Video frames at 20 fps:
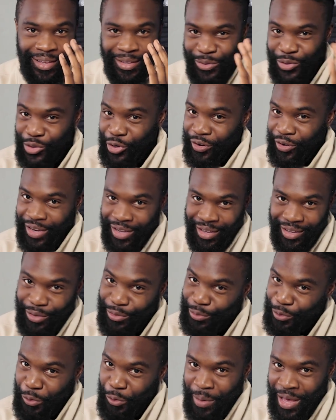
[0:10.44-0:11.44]
Sorry,
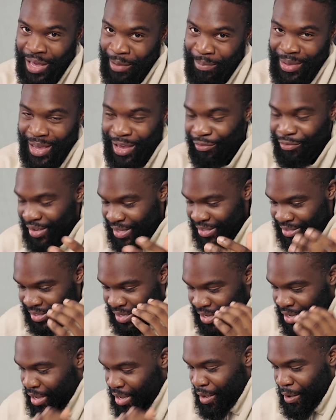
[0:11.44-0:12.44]
all my NBA fans.
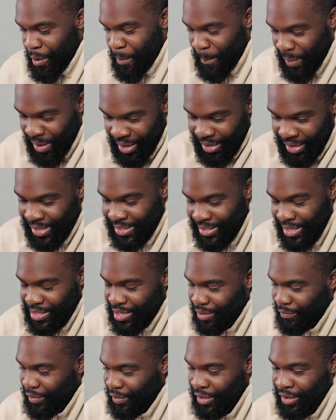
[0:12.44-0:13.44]
But he said
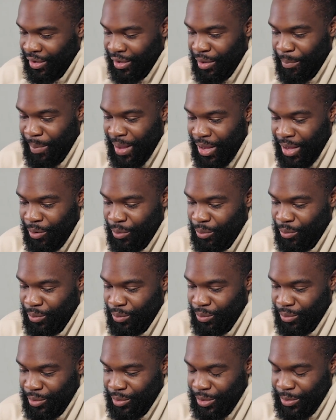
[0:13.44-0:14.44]
something about
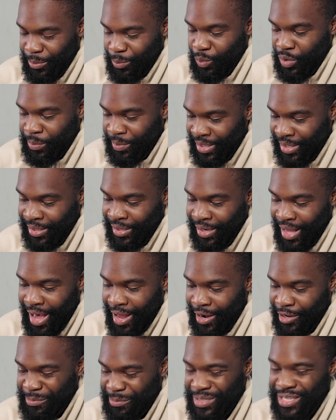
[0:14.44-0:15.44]
women,
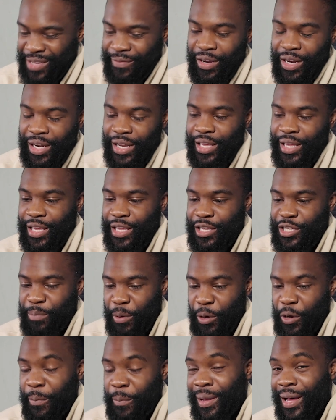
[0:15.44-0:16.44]
and specifically he
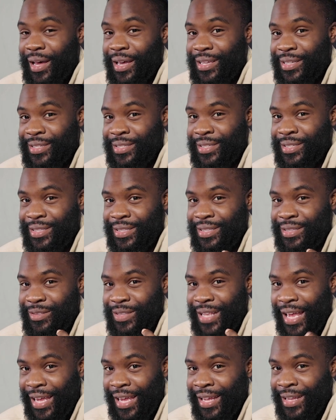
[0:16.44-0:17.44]
spoke about his
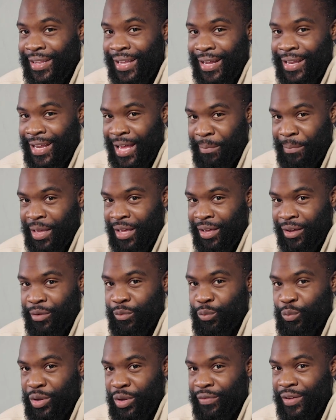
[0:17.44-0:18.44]
dating dynamic
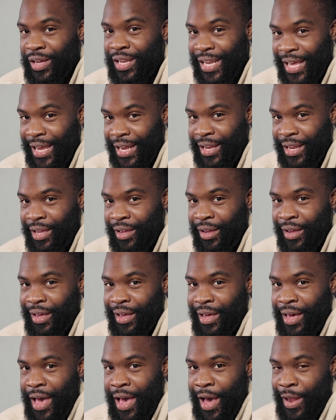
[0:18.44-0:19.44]
with a lady.
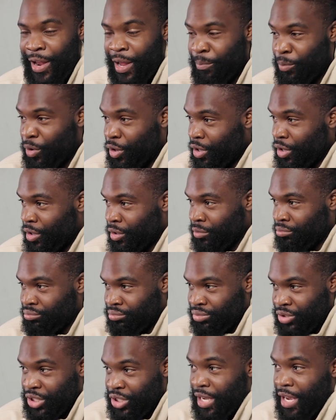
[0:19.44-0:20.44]
And I'm going to
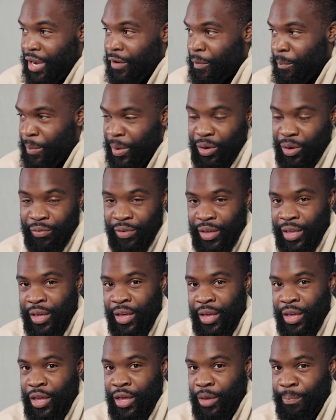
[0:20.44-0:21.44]
share a bit of
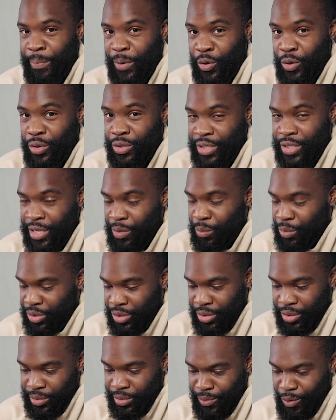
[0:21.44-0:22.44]
it because it
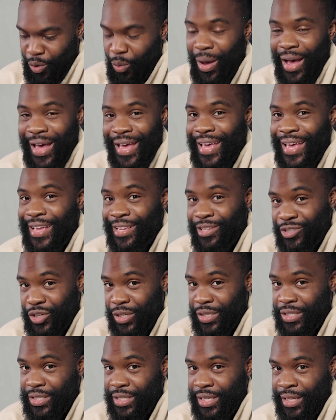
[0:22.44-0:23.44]
was quite
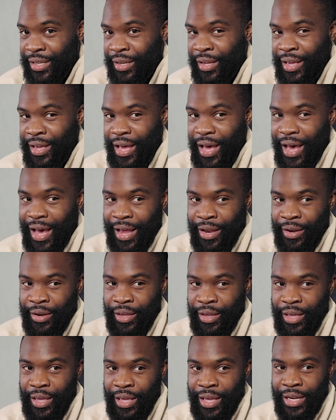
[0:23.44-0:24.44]
interesting, and
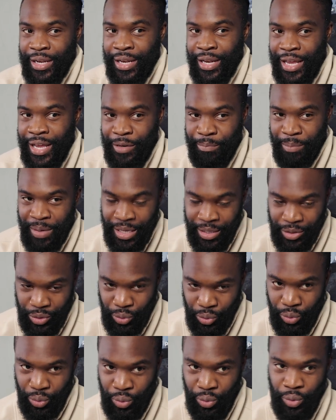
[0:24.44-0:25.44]
it led me
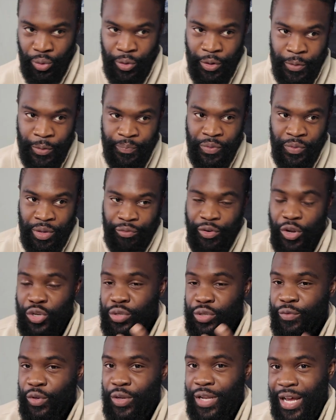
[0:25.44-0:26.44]
to, for
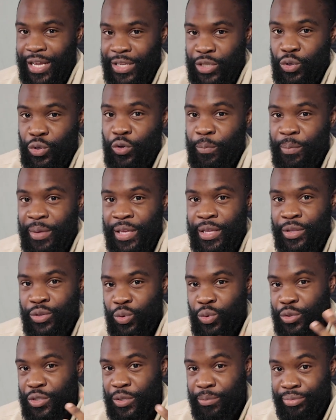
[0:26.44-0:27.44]
those of you that saw me
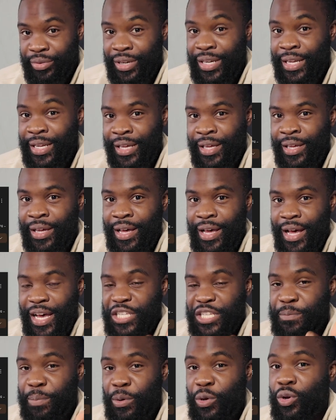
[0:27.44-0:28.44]
talk to Brini,
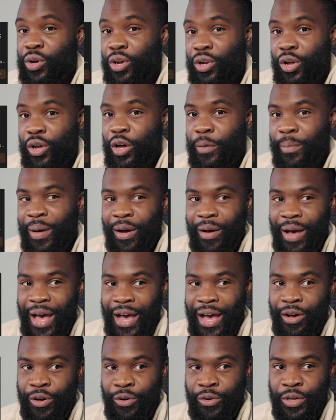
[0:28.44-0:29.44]
I spoke a lot about
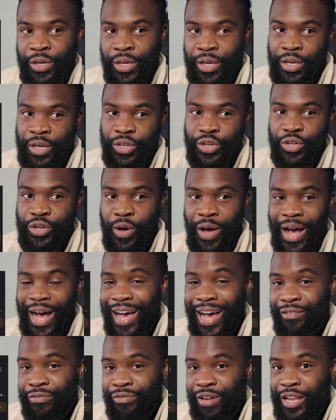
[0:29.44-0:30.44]
how, you know,
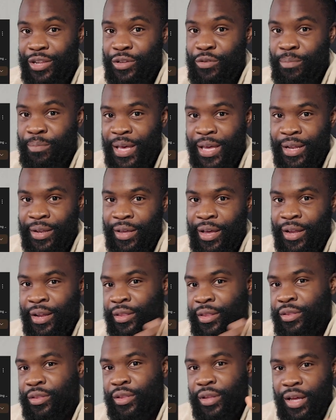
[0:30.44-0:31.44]
high value men,
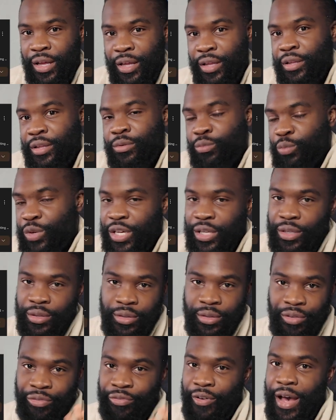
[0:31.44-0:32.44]
and we
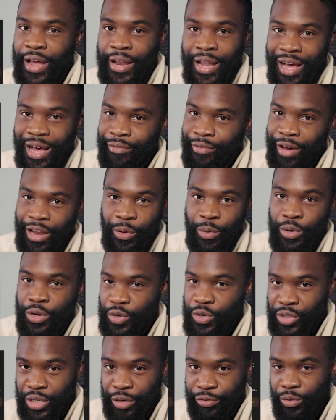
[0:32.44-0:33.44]
can define high value in
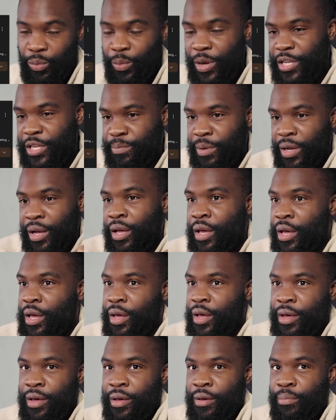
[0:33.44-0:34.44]
loads of different ways, but
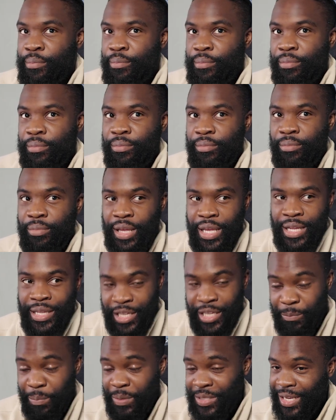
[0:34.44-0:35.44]
in
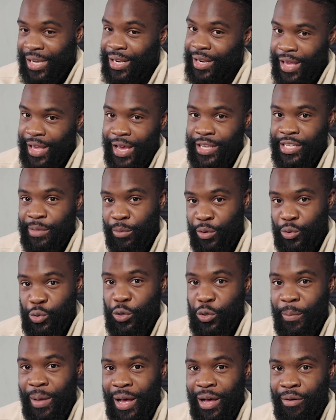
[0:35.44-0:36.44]
this particular case, I'm going to
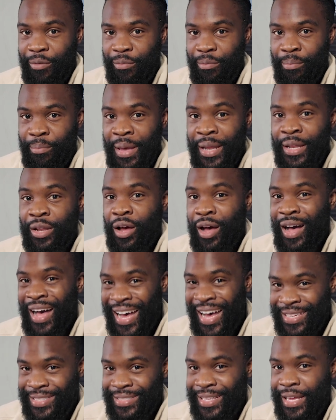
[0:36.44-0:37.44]
talk about men that are
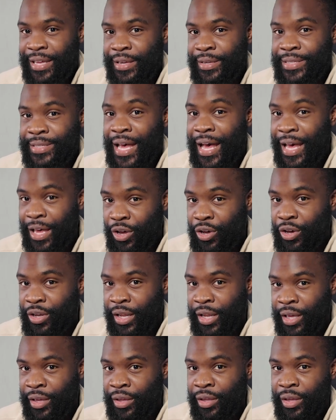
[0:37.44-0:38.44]
high status, high
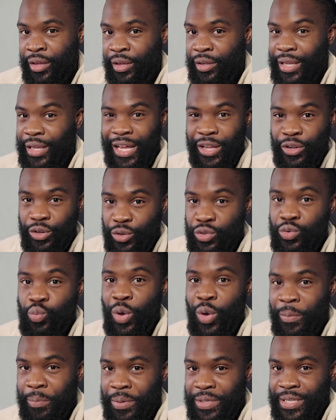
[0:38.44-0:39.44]
earning, that those
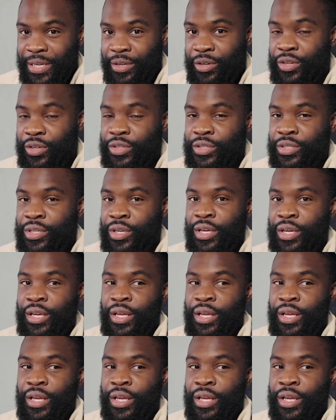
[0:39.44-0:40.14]
1%ers,